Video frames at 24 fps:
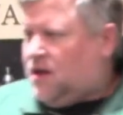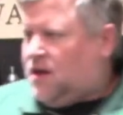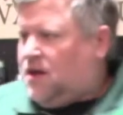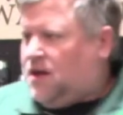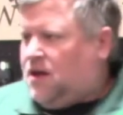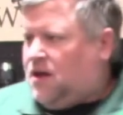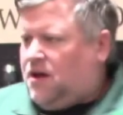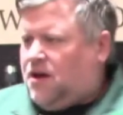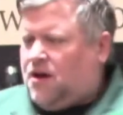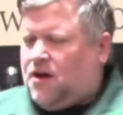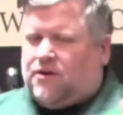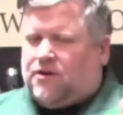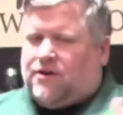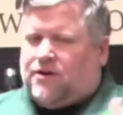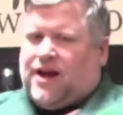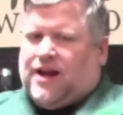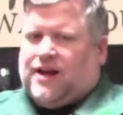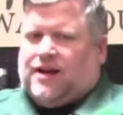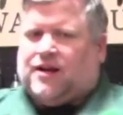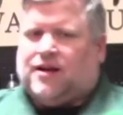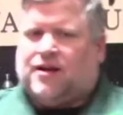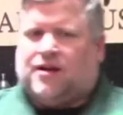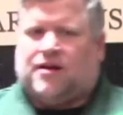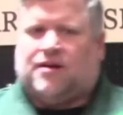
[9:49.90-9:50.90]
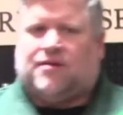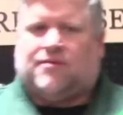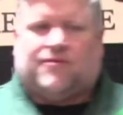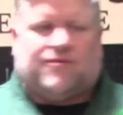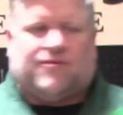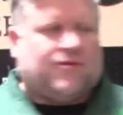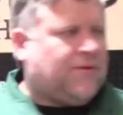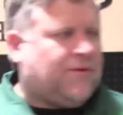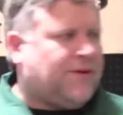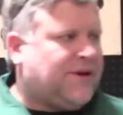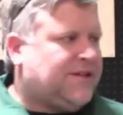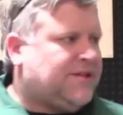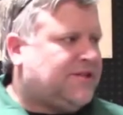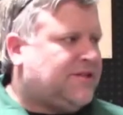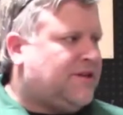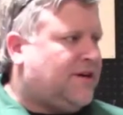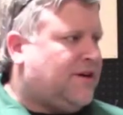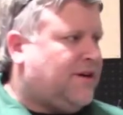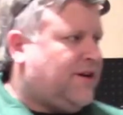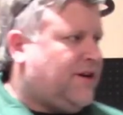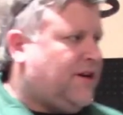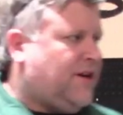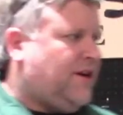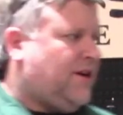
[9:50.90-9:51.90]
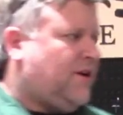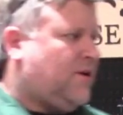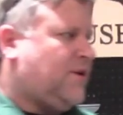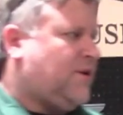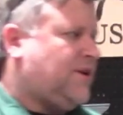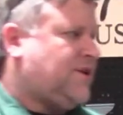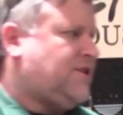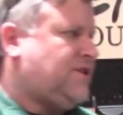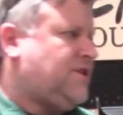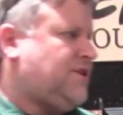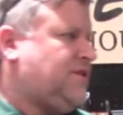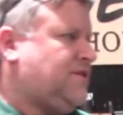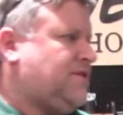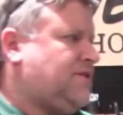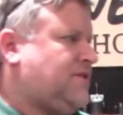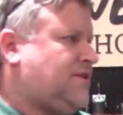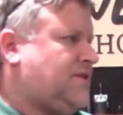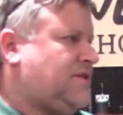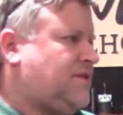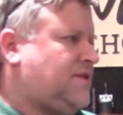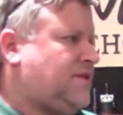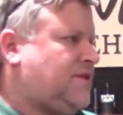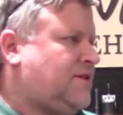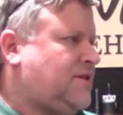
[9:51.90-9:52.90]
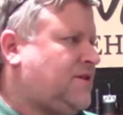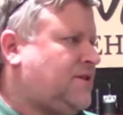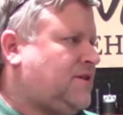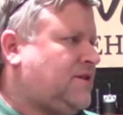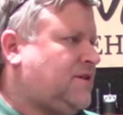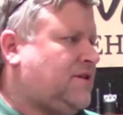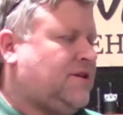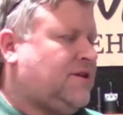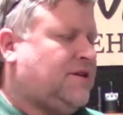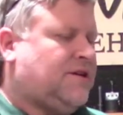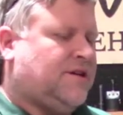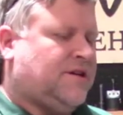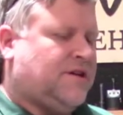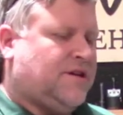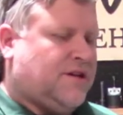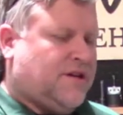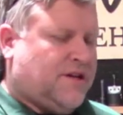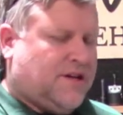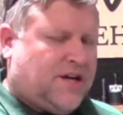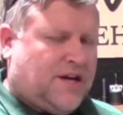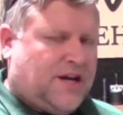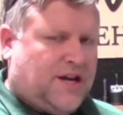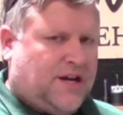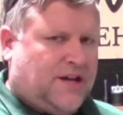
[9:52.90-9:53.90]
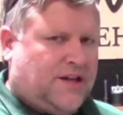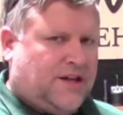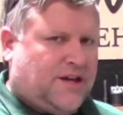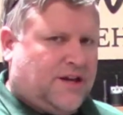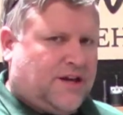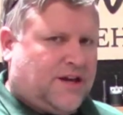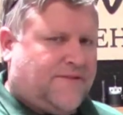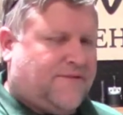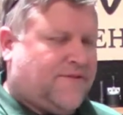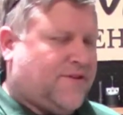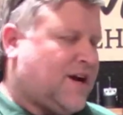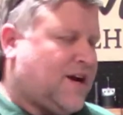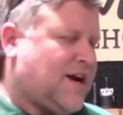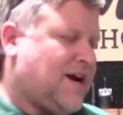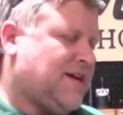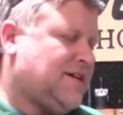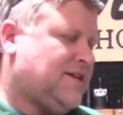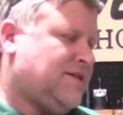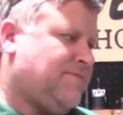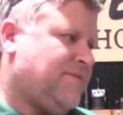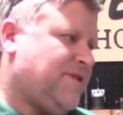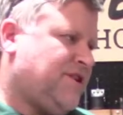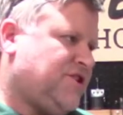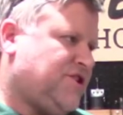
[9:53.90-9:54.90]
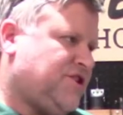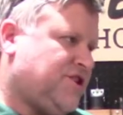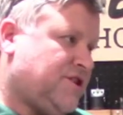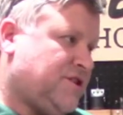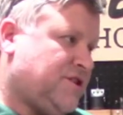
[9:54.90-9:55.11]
All right, before we get started, any questions? Anything I forgot to mention?